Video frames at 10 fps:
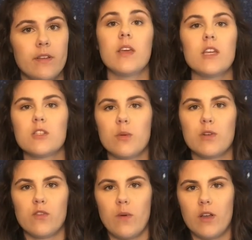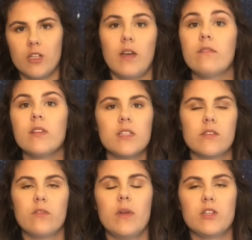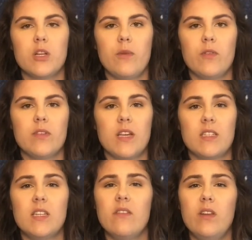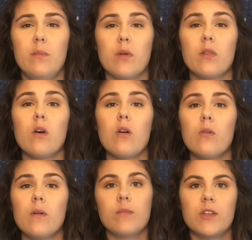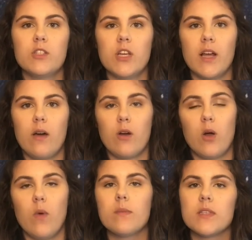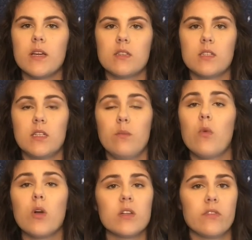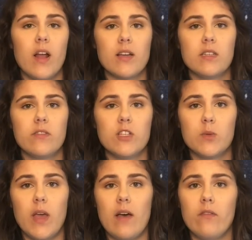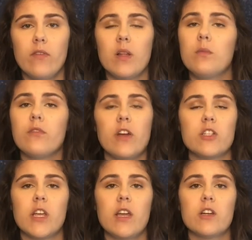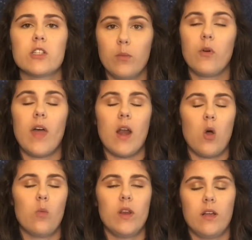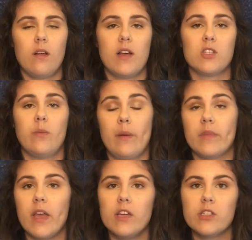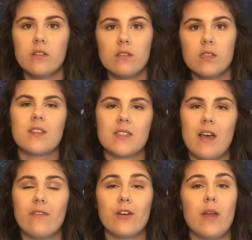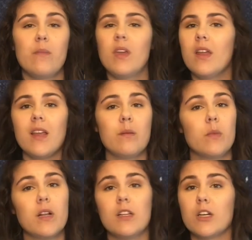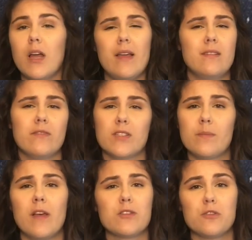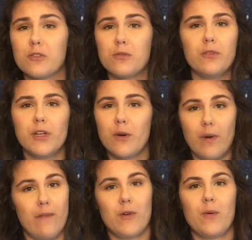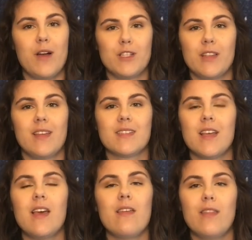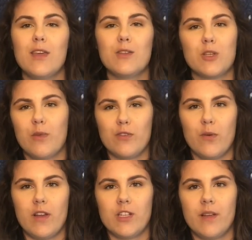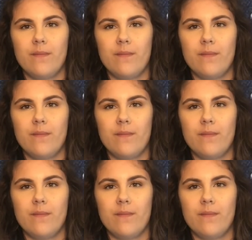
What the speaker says: Thank you so much for watching. I've linked information about this activity below. Please check out our website to see more different activities we have available for educators for both at home and in classroom applications. Just have a great beginning, middle, or end of a semester or school year, whatever you're watching this. Thank you so much for watching.